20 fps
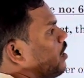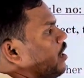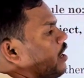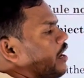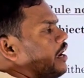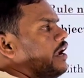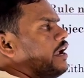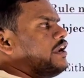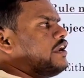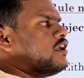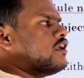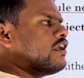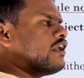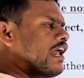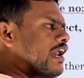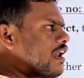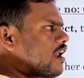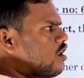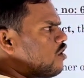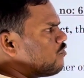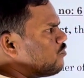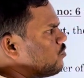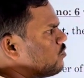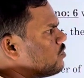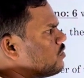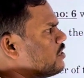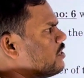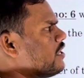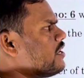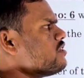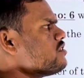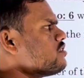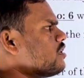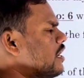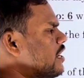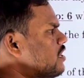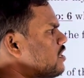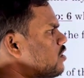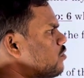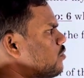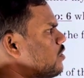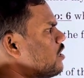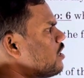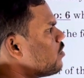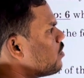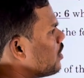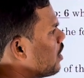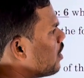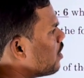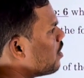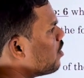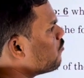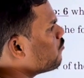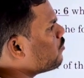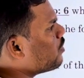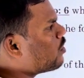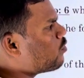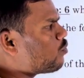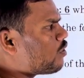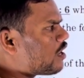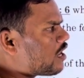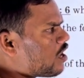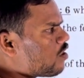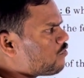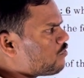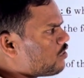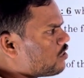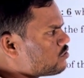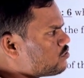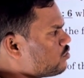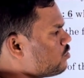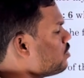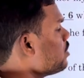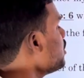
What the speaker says: and none of, there is another one, none of and one of also,